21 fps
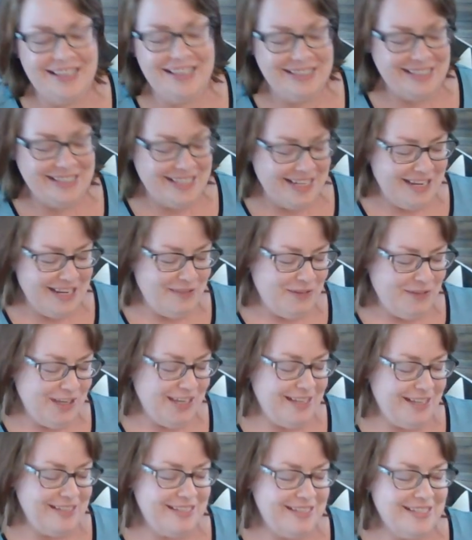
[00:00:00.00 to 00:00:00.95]

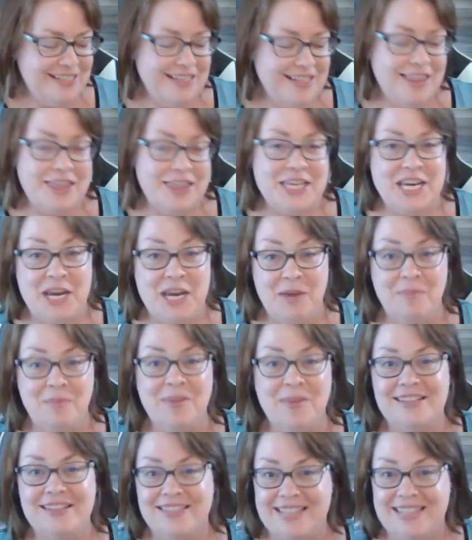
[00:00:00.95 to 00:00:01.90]
significant theme
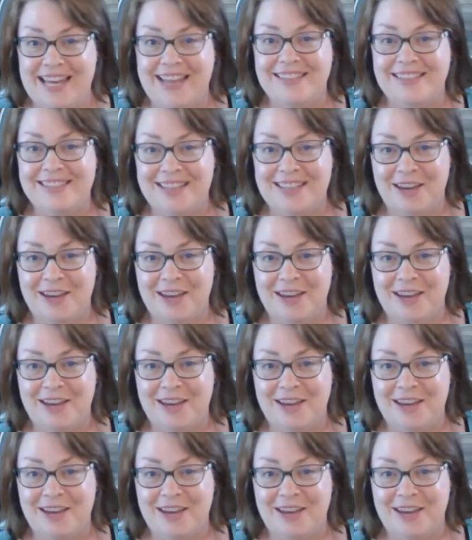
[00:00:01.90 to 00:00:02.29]
that stands